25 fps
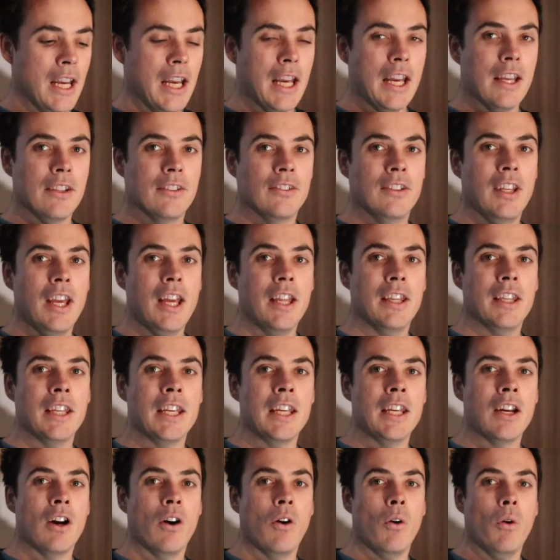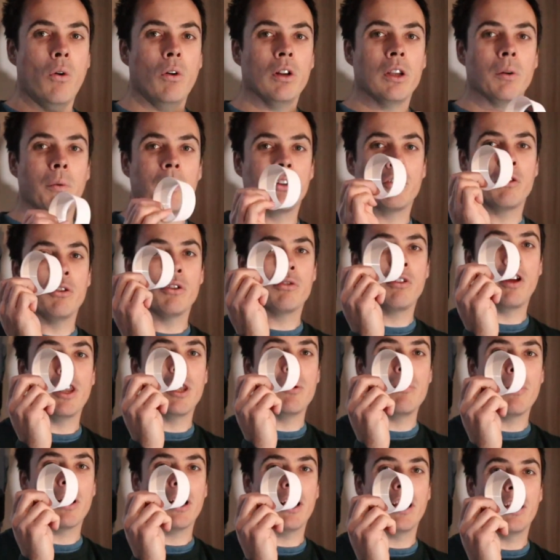is take the holder which goes on
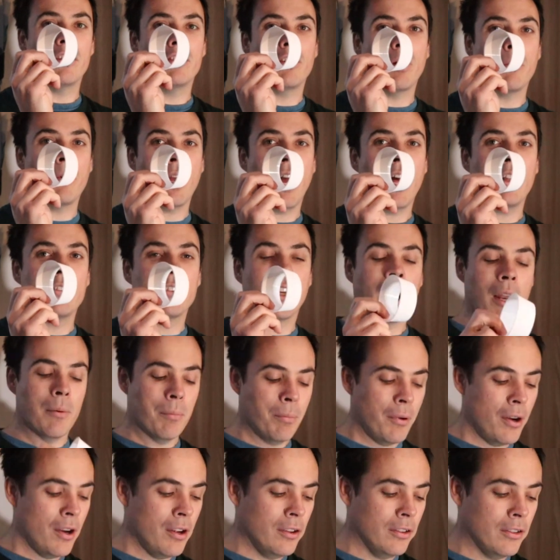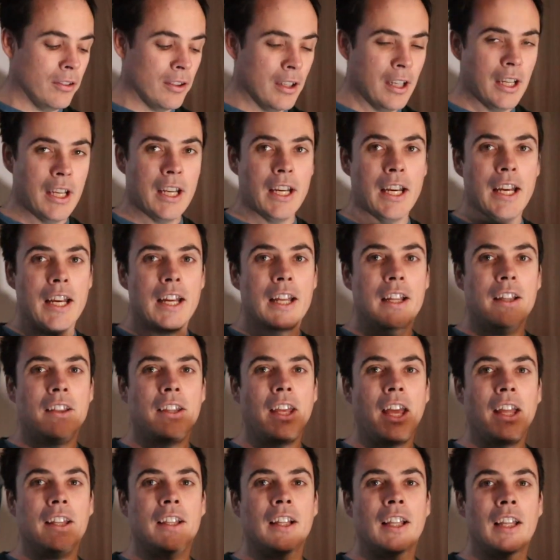the middle to stop your hand getting burnt,
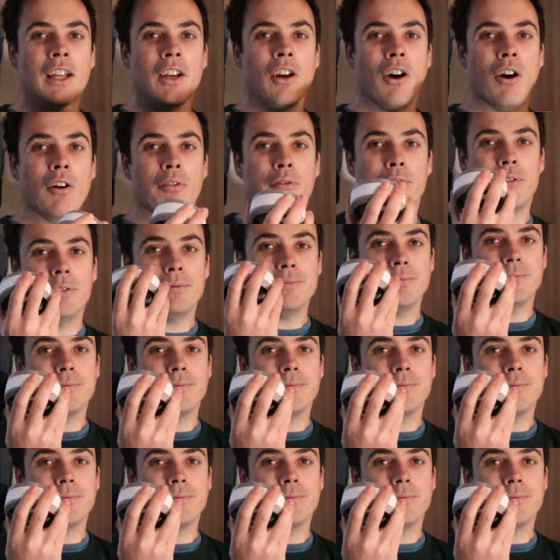take the lid off,